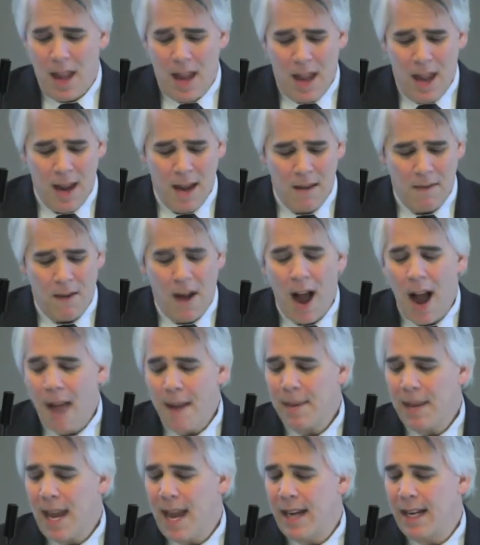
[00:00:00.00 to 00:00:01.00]
If
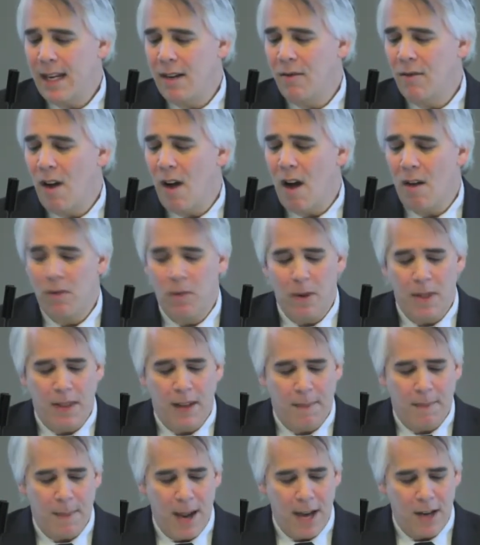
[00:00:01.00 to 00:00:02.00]
I'm getting involved with
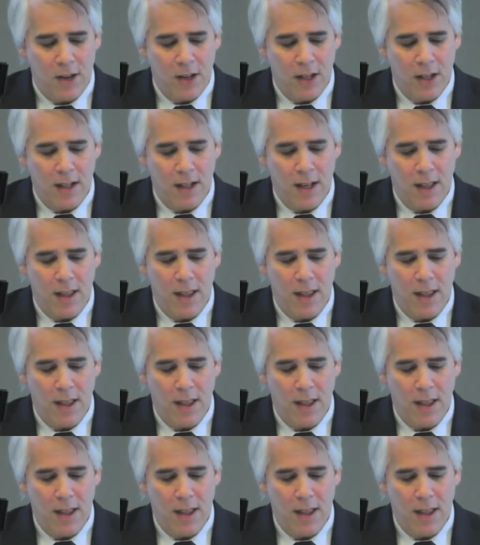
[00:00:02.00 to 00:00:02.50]
the patient,